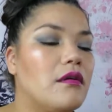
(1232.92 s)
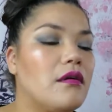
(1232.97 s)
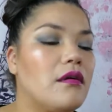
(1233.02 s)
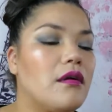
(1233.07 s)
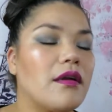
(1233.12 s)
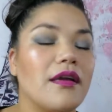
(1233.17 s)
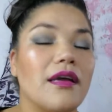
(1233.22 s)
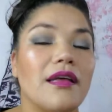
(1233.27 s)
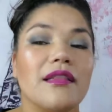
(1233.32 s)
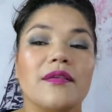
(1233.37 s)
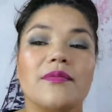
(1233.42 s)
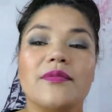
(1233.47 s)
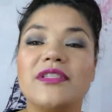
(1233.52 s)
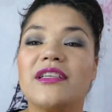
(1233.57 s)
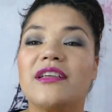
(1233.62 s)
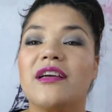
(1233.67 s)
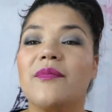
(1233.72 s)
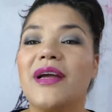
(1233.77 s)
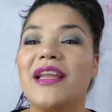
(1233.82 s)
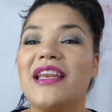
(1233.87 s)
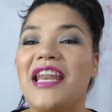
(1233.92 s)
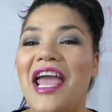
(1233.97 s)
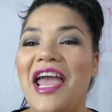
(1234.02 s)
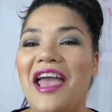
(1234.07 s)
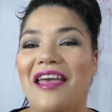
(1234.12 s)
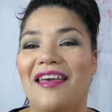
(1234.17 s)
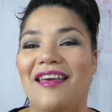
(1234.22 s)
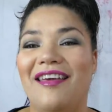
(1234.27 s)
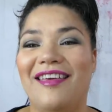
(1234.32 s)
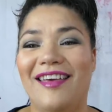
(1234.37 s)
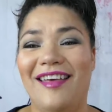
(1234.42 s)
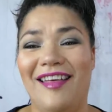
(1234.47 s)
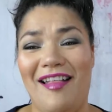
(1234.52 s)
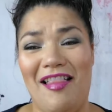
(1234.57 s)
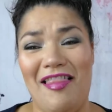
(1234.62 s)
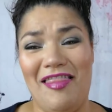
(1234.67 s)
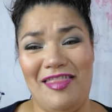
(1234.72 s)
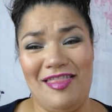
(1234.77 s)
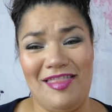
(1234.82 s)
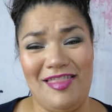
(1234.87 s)
I got lipstick on my neck.
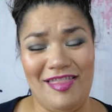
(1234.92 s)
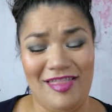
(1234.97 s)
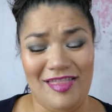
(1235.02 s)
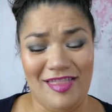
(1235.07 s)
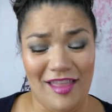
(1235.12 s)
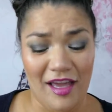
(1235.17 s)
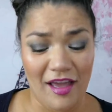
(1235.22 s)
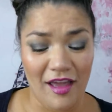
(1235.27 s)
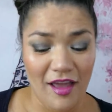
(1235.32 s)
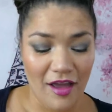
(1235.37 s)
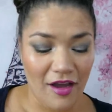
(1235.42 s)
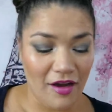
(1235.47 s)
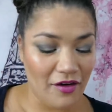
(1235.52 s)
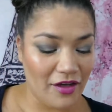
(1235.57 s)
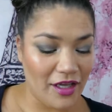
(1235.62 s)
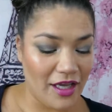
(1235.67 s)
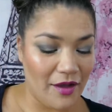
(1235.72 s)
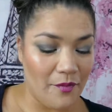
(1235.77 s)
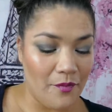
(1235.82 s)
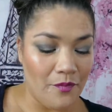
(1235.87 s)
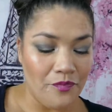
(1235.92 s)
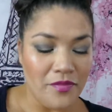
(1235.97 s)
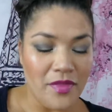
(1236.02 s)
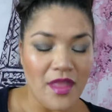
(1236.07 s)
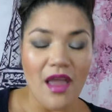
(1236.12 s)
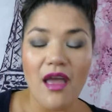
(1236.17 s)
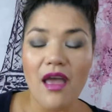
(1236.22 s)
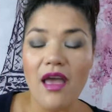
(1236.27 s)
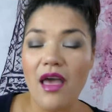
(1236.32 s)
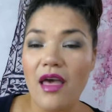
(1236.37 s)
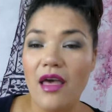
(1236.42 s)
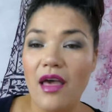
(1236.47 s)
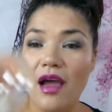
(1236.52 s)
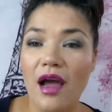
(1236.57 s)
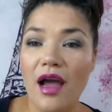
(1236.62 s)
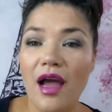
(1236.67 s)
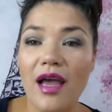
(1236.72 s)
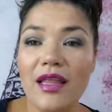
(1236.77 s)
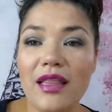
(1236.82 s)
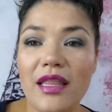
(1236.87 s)
Okay,
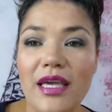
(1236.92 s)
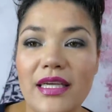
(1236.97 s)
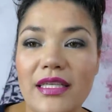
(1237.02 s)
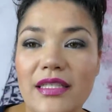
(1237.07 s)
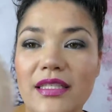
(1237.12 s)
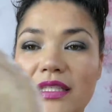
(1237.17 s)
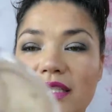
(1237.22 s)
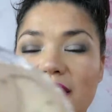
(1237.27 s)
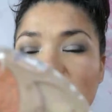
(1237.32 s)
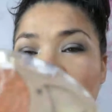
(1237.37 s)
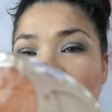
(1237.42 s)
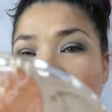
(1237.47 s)
highlight.